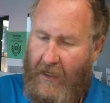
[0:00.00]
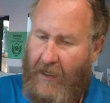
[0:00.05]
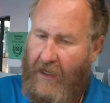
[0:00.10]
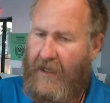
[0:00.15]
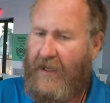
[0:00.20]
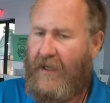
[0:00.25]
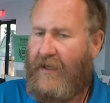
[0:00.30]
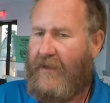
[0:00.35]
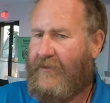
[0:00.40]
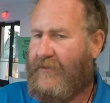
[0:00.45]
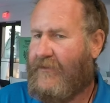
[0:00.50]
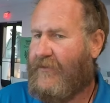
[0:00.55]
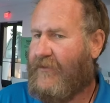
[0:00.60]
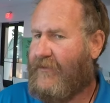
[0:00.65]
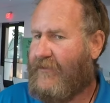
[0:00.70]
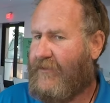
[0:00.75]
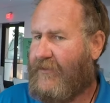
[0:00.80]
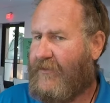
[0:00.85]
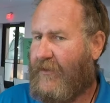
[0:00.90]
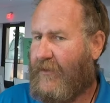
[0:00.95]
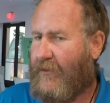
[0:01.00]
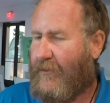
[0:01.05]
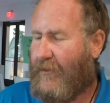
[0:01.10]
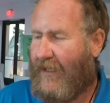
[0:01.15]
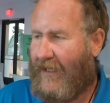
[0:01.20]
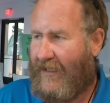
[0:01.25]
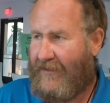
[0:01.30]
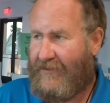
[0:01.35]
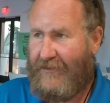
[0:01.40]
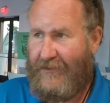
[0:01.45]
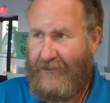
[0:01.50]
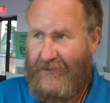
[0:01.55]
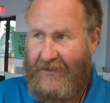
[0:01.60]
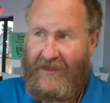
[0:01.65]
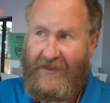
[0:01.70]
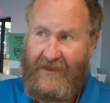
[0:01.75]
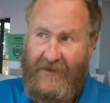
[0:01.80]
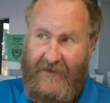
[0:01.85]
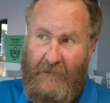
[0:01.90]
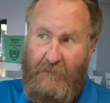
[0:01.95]
And so I do
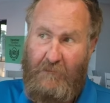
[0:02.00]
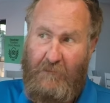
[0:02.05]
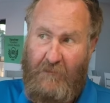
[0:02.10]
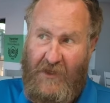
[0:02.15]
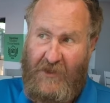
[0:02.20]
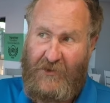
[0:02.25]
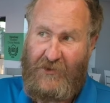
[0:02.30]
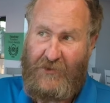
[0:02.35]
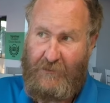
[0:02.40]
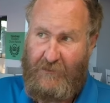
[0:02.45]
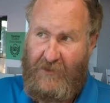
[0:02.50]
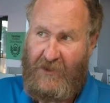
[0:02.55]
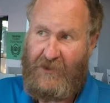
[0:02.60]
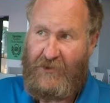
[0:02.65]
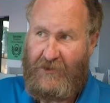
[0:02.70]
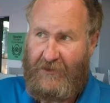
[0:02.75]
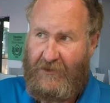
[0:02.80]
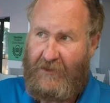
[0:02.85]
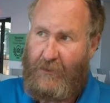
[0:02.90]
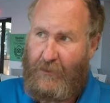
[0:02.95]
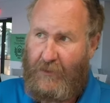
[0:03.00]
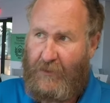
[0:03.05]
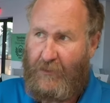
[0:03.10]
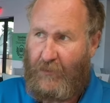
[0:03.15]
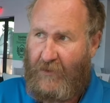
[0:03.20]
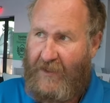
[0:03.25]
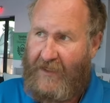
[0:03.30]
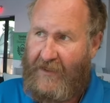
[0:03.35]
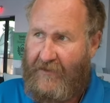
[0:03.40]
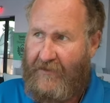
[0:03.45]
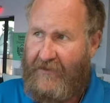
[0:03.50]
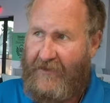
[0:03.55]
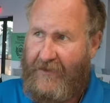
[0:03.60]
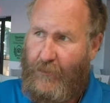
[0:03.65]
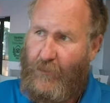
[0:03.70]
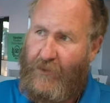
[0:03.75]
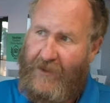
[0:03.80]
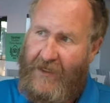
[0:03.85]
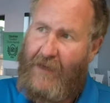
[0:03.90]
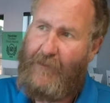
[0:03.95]
that at a much much lower rate than
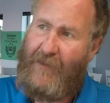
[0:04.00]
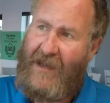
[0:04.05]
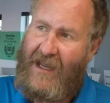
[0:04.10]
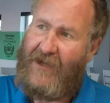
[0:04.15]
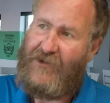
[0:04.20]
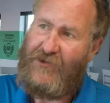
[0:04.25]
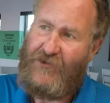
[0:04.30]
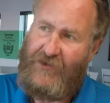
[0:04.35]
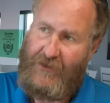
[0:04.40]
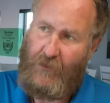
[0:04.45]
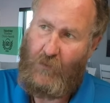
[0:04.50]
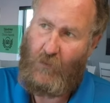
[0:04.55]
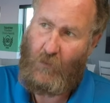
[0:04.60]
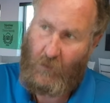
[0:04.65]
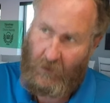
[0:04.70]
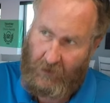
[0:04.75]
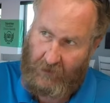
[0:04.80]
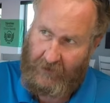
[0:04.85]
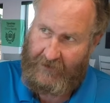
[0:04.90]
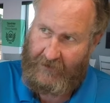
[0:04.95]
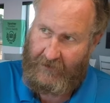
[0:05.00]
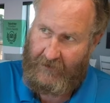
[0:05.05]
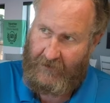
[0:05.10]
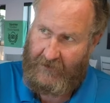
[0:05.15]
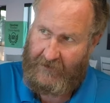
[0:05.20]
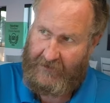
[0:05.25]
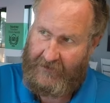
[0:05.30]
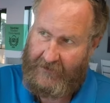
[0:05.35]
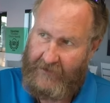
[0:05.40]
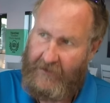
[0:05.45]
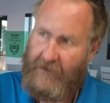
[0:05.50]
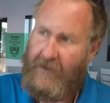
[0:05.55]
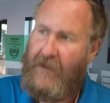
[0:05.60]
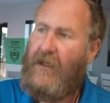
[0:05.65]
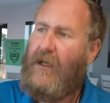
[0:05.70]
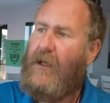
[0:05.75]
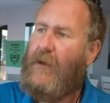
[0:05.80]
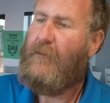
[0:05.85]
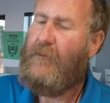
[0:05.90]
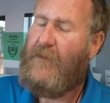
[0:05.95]
when That's I'm actually awesome. working on it.
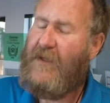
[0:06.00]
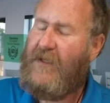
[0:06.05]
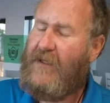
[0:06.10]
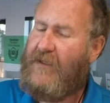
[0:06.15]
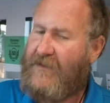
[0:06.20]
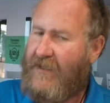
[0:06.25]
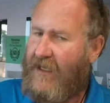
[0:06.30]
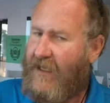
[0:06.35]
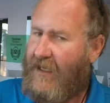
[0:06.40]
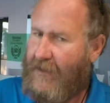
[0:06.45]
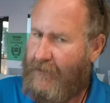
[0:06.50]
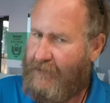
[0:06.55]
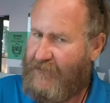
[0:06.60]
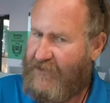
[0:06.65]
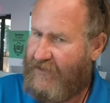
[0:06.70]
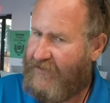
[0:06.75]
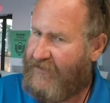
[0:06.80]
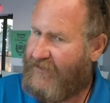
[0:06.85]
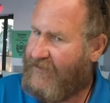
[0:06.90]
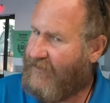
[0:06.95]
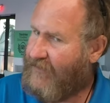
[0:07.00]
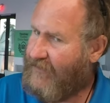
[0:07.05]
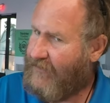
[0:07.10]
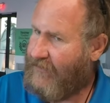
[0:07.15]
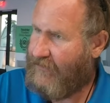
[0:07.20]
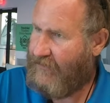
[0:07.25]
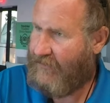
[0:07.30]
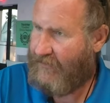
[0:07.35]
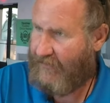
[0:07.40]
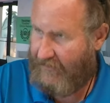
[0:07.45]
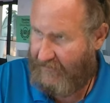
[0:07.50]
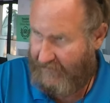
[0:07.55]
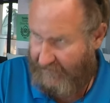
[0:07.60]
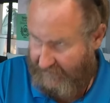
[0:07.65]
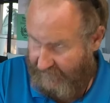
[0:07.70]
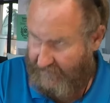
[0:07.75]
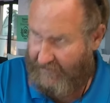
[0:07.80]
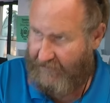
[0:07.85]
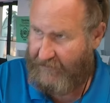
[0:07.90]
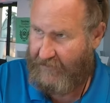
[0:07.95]
Yeah. Because I'm just
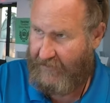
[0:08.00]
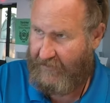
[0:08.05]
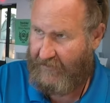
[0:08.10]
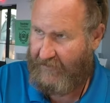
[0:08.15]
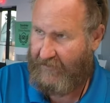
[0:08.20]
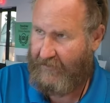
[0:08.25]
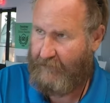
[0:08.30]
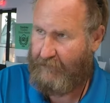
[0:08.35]
teaching them.